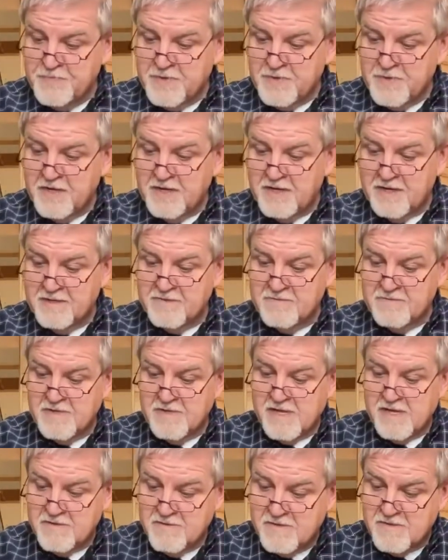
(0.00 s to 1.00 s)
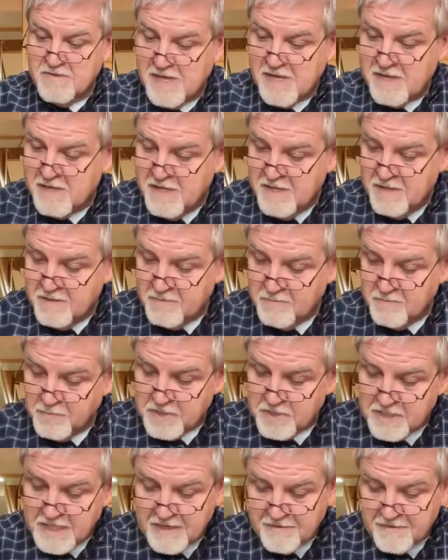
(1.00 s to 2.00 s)
uh, they, they
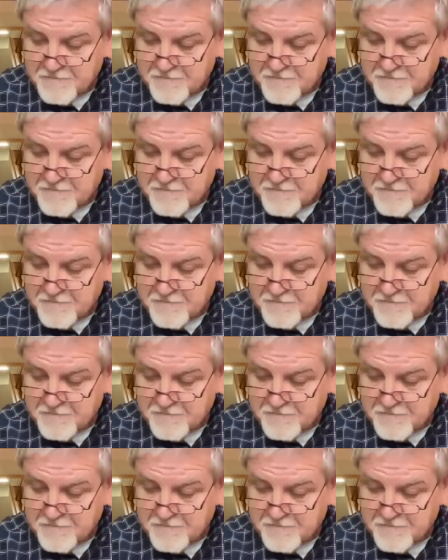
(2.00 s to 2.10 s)
believed